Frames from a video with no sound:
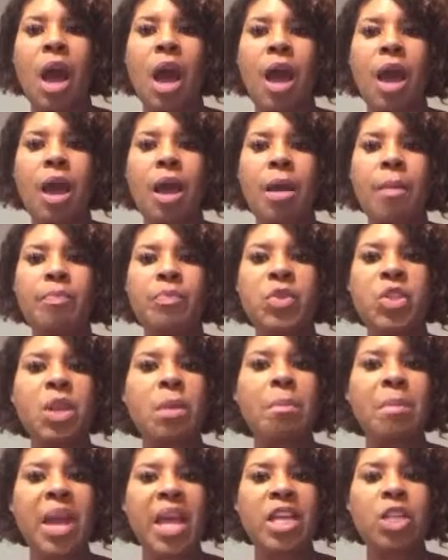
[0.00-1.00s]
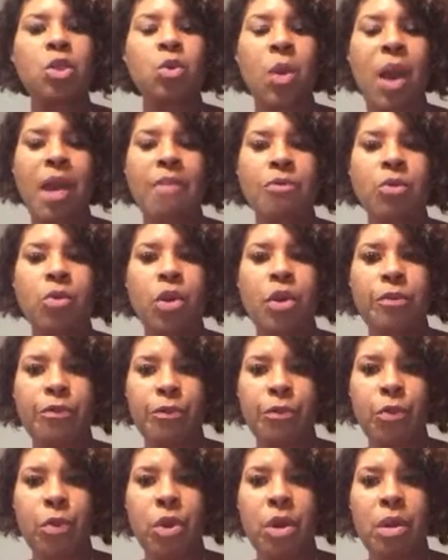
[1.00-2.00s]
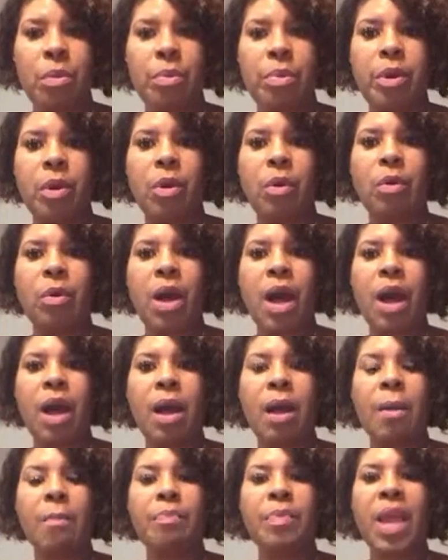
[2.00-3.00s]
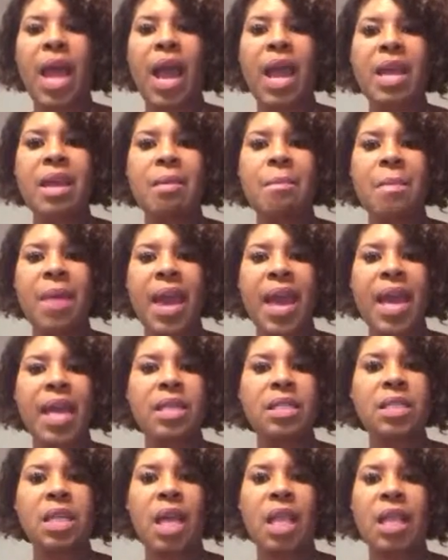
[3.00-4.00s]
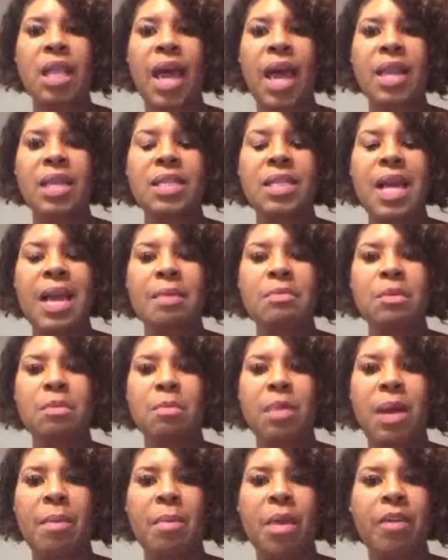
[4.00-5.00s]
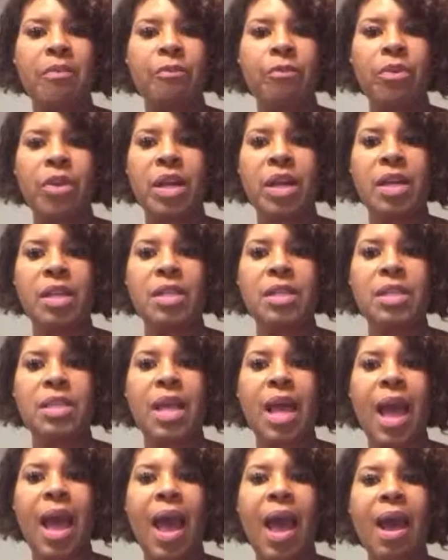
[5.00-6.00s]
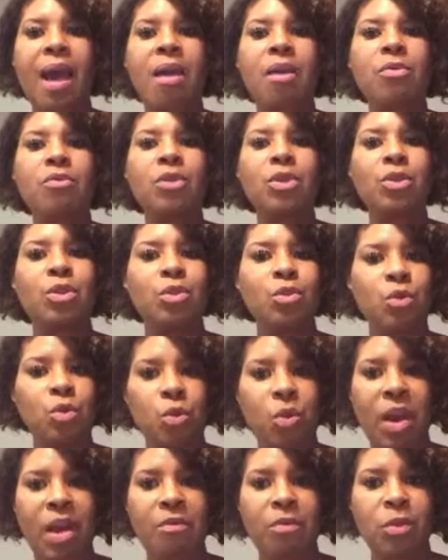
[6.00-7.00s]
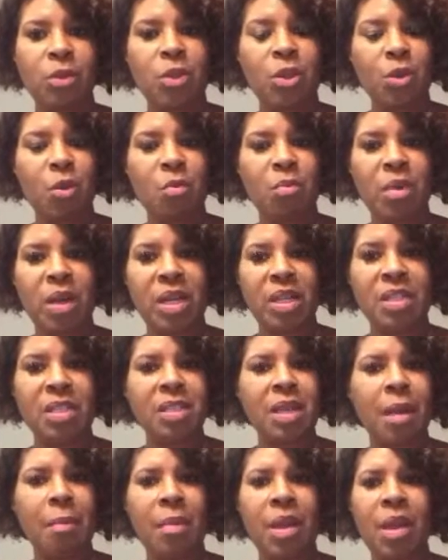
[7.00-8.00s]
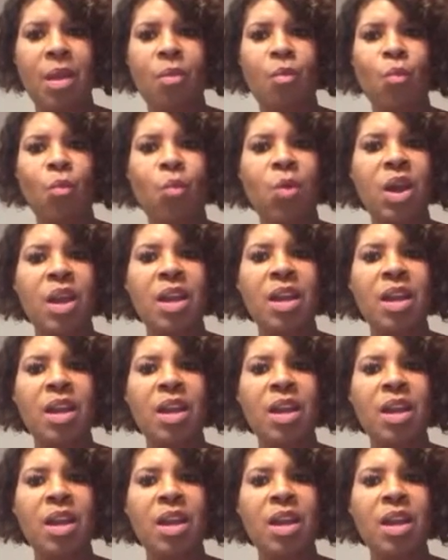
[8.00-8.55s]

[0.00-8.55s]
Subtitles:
to make travel affordable. I am asked a lot of times by my friends, how do you travel so much? I mean,